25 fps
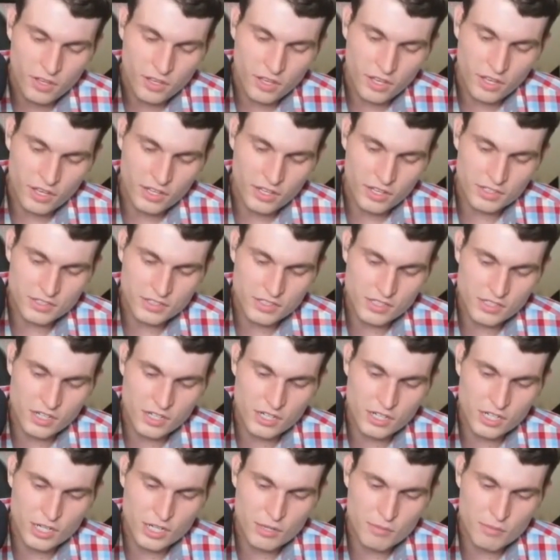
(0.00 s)
And
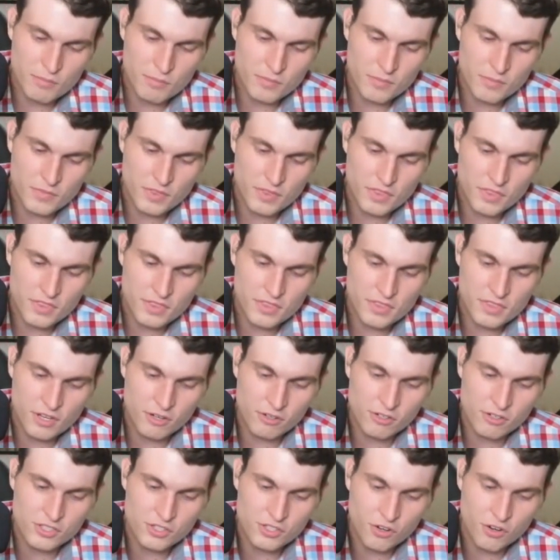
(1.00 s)
um,
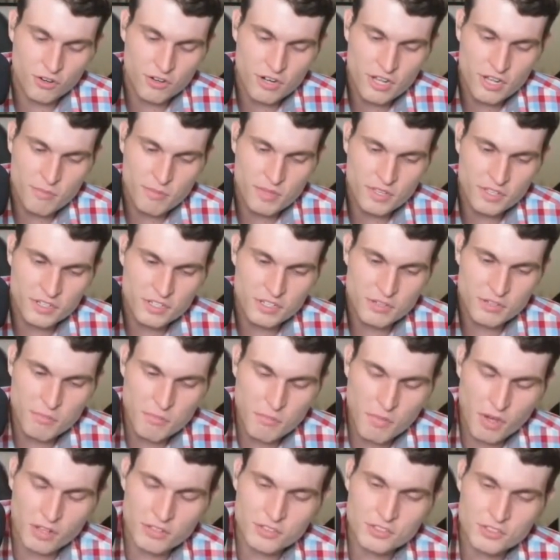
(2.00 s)
there has already been
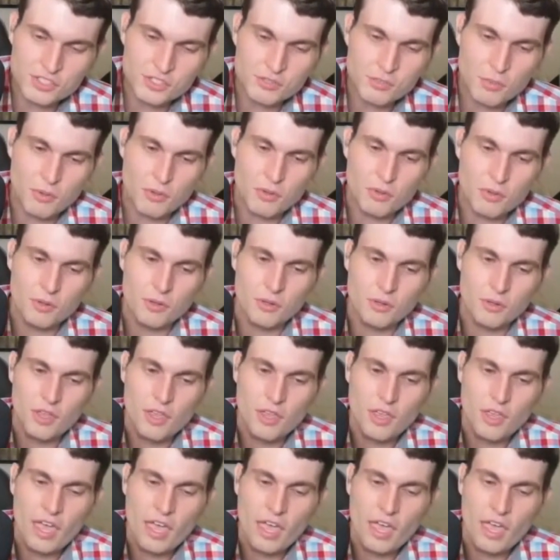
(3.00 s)
demonstrable